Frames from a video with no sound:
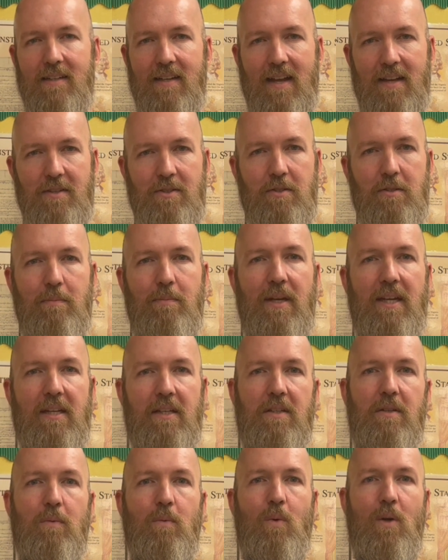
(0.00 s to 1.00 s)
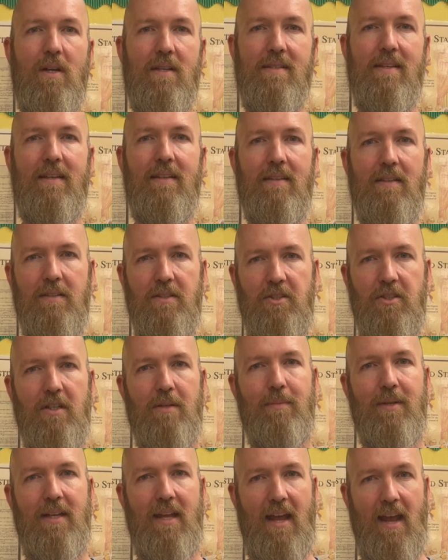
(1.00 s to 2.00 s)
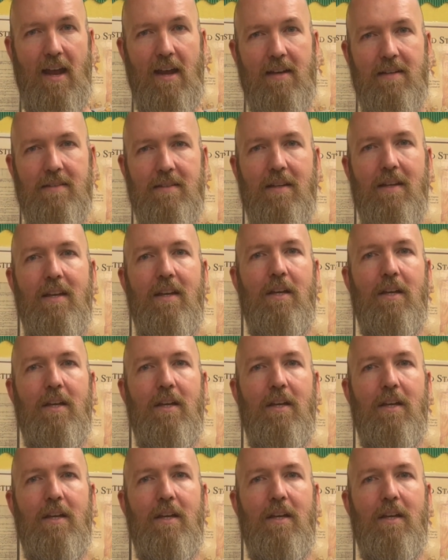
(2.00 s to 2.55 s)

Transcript: a national bank was a legitimate act